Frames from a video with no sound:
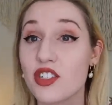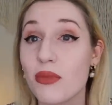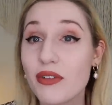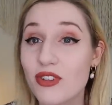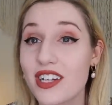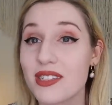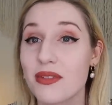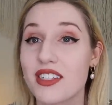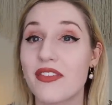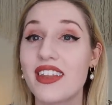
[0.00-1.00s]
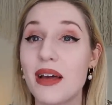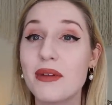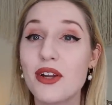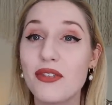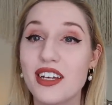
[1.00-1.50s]
You may have tried some of the stuff, and let
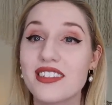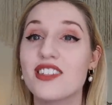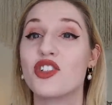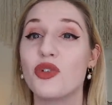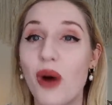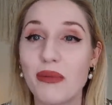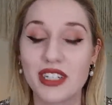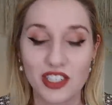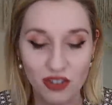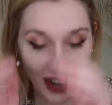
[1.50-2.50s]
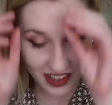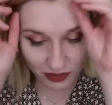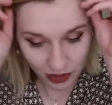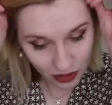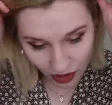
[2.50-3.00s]
me know things that you want me to try in the
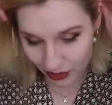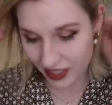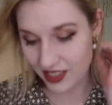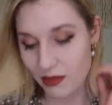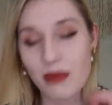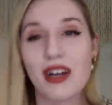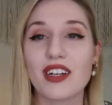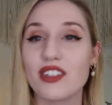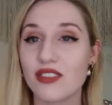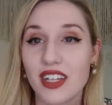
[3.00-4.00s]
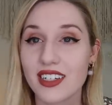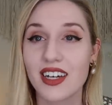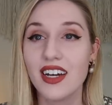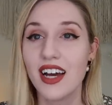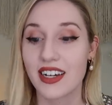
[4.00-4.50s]
future, because maybe I could do like
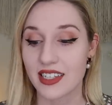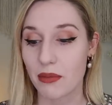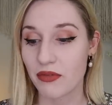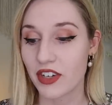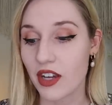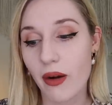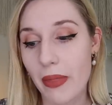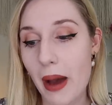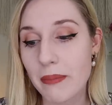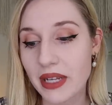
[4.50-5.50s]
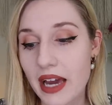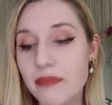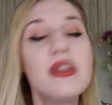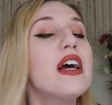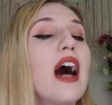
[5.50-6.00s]
a separate video on that. But
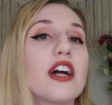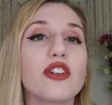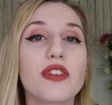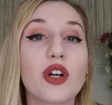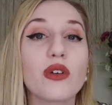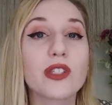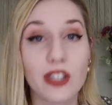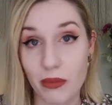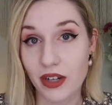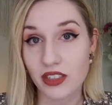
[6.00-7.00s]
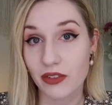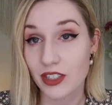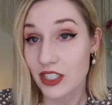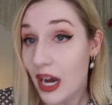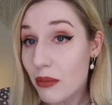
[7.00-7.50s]
again, I do have the code
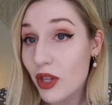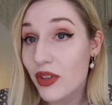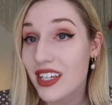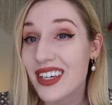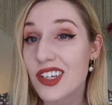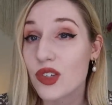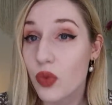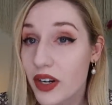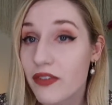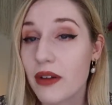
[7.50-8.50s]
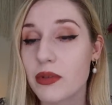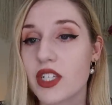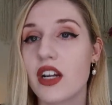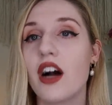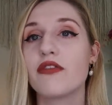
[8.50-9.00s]
SubBoxLover down below. That can get you
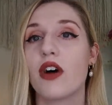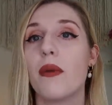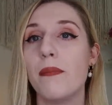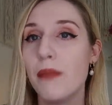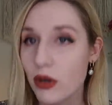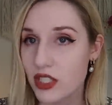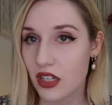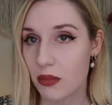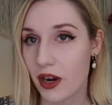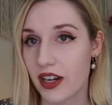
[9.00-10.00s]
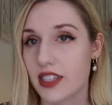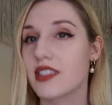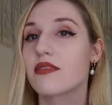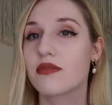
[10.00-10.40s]
25% off most of the products.